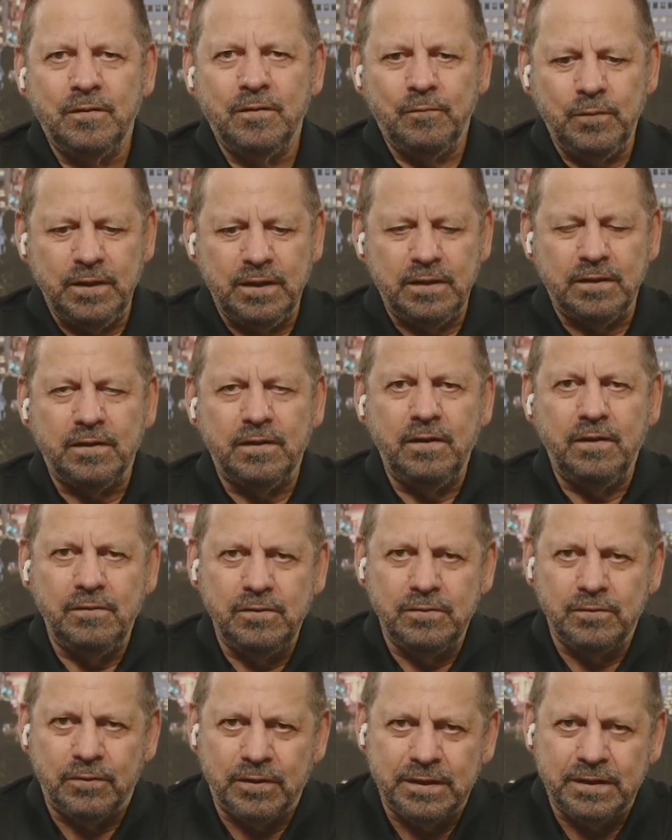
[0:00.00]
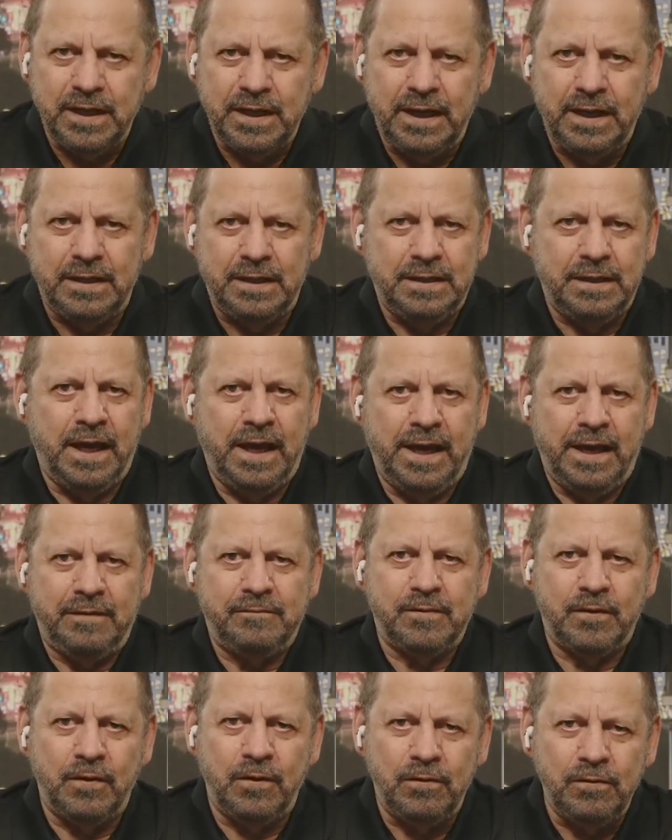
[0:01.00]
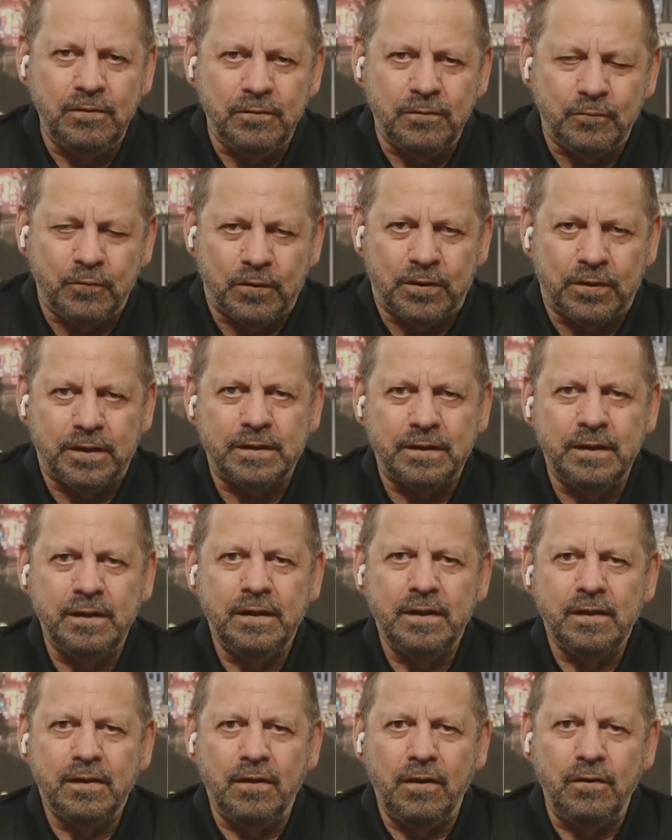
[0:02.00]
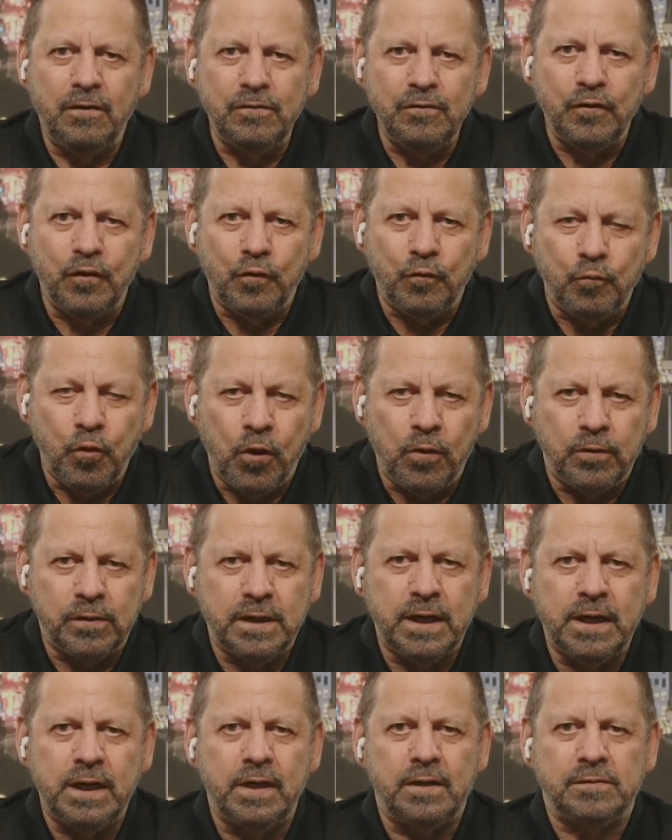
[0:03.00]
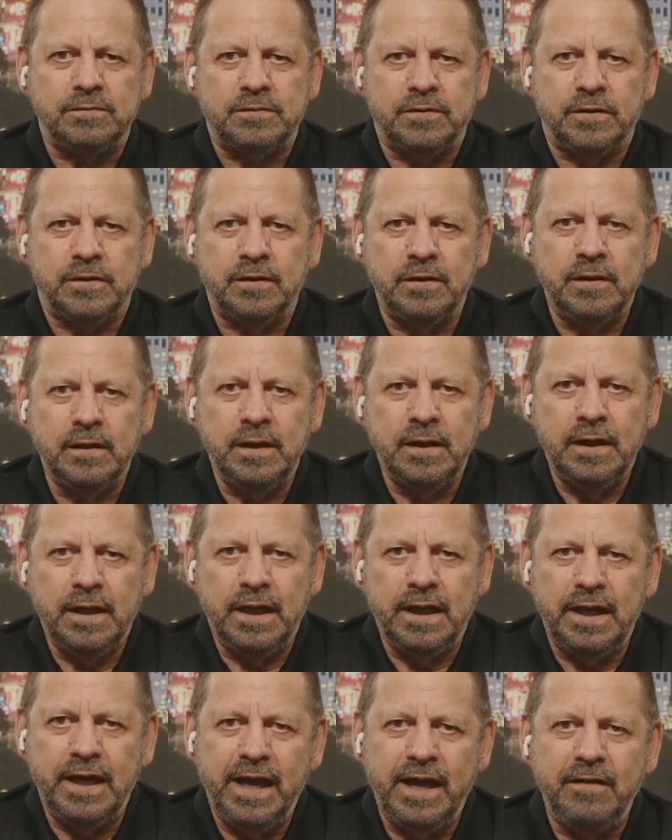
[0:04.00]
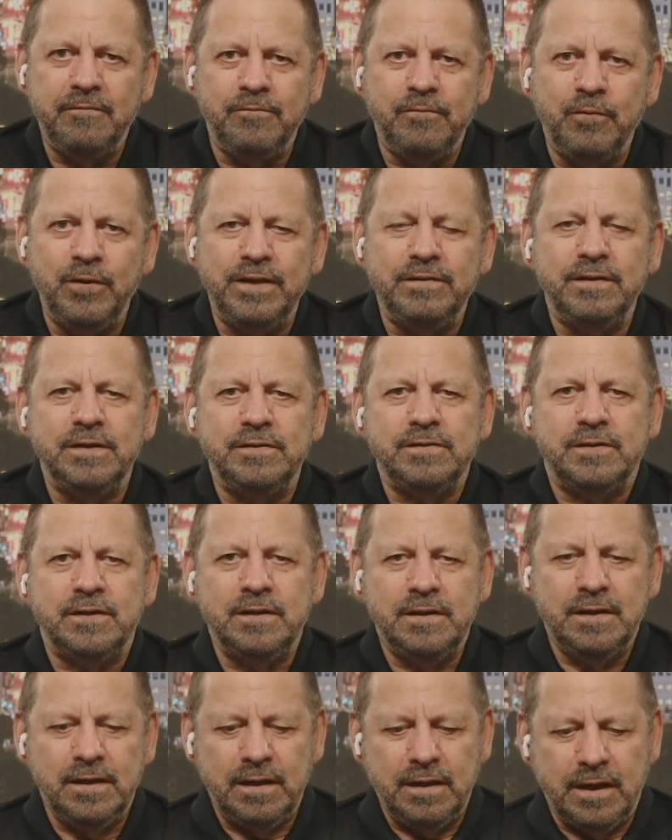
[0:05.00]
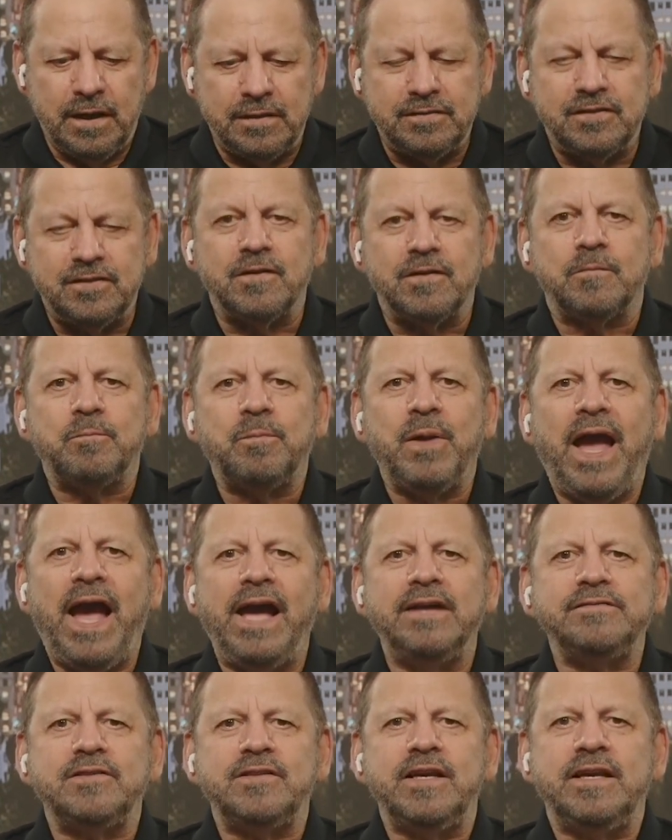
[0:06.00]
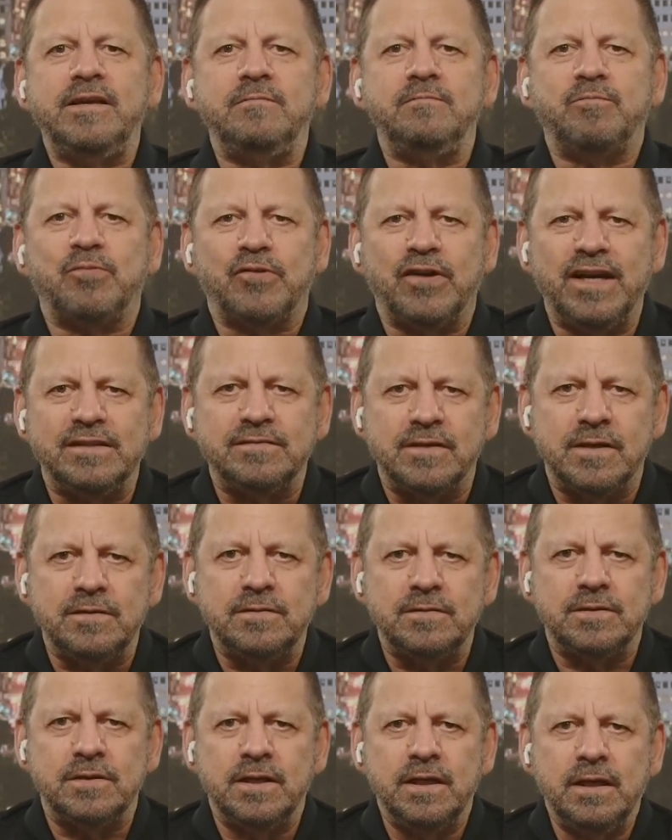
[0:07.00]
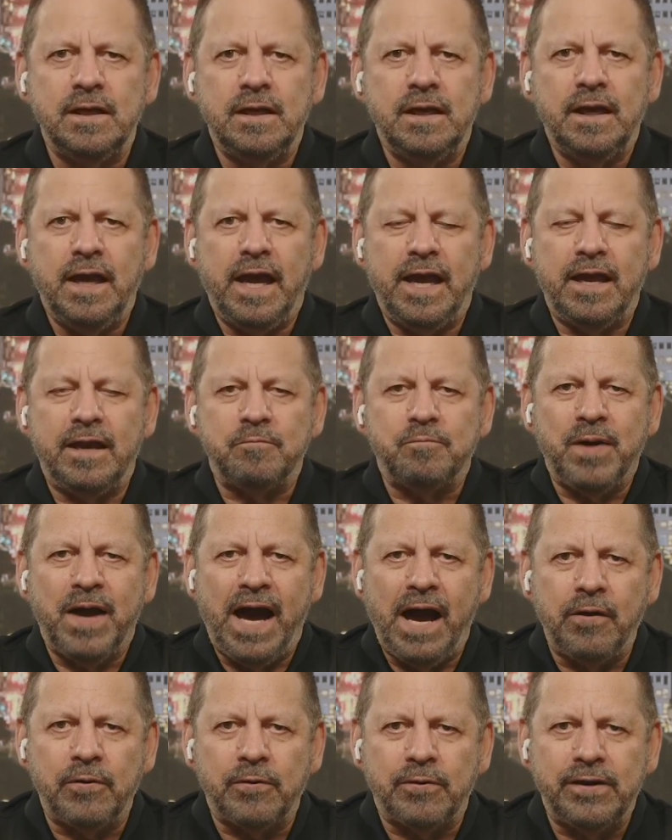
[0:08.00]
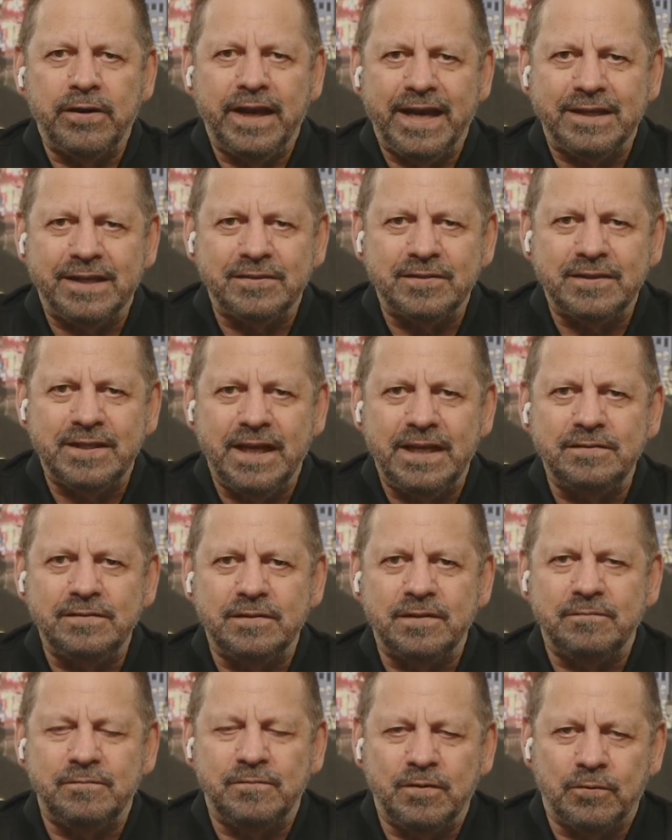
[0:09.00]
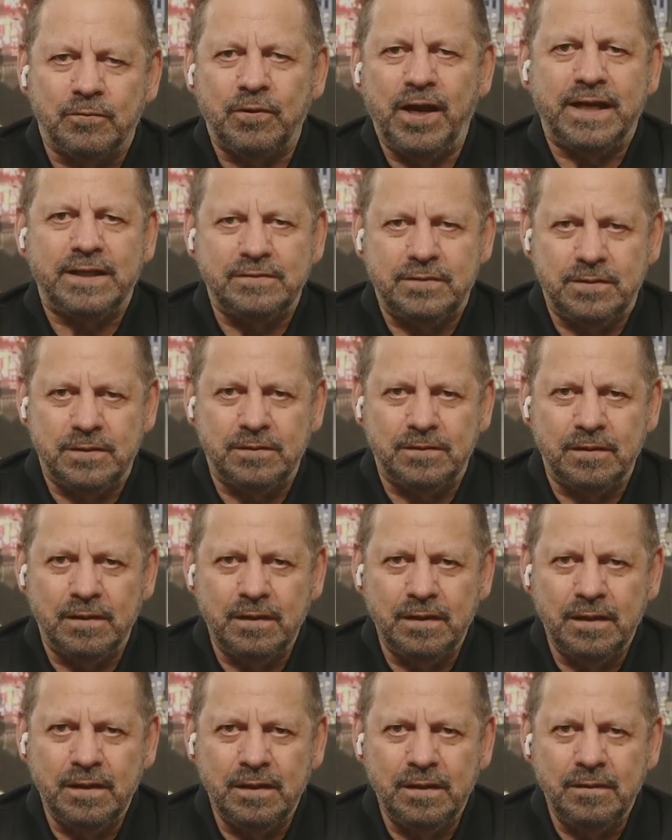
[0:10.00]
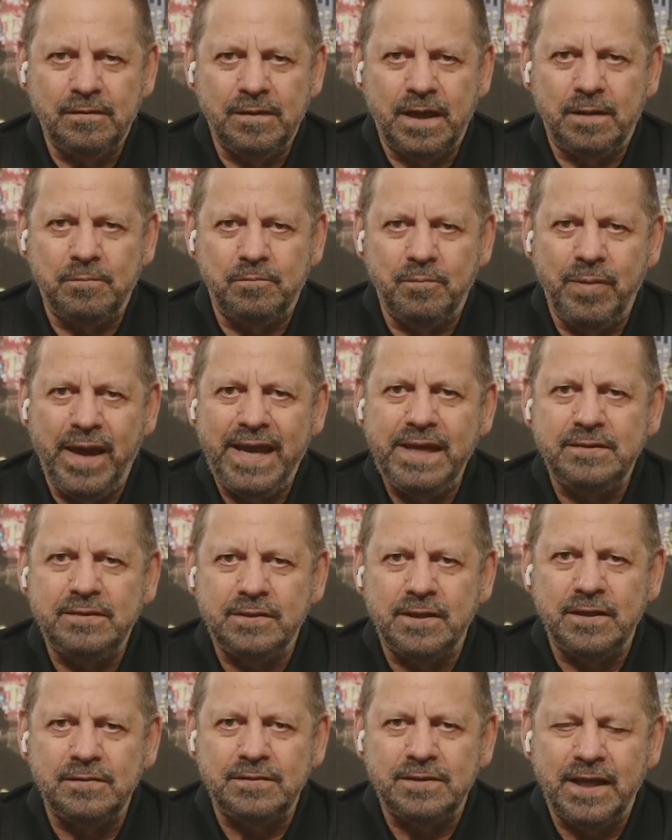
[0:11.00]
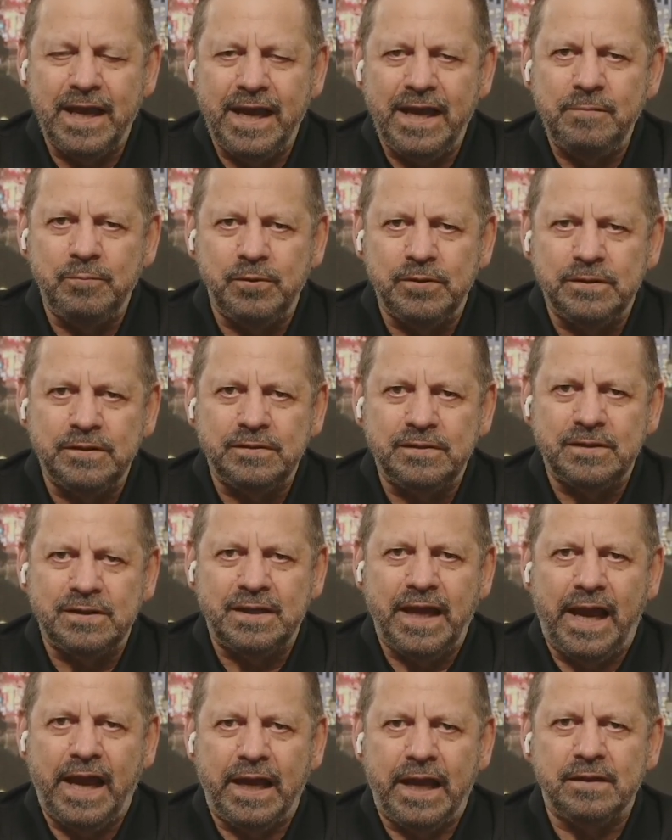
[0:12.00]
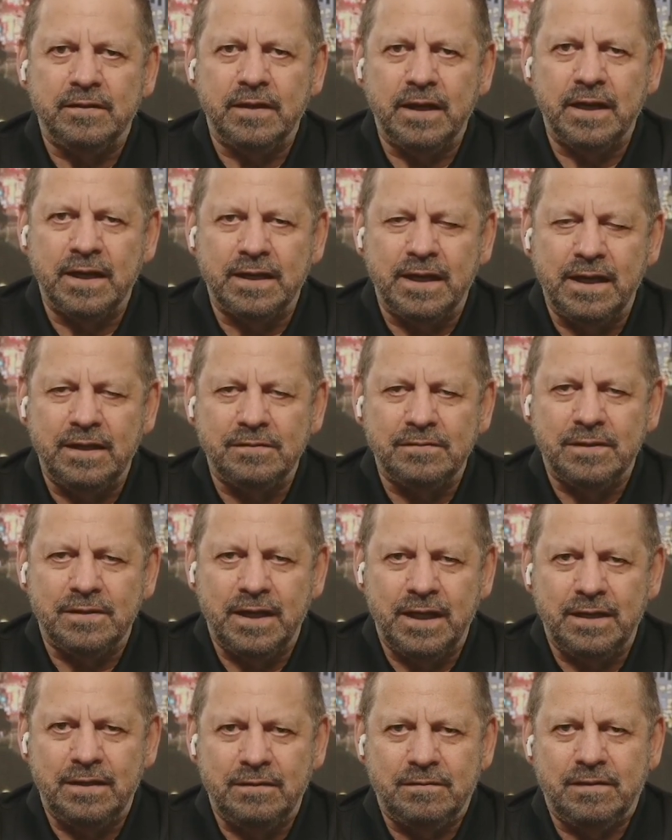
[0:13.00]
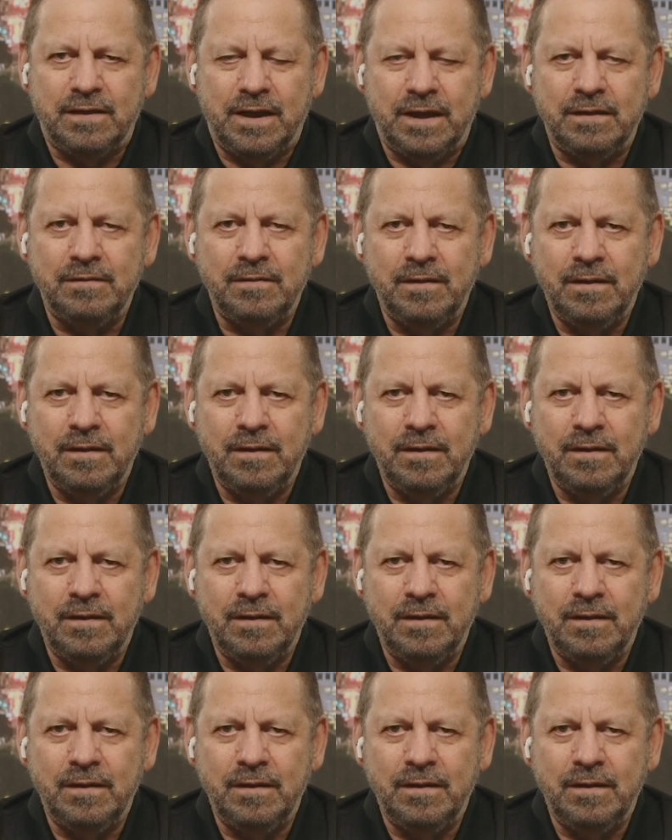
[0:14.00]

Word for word: We can go to our daily life, go to work, Go to a woke culture and have with us a surpassing presence and power and sense of direction that makes us able to stand against anything.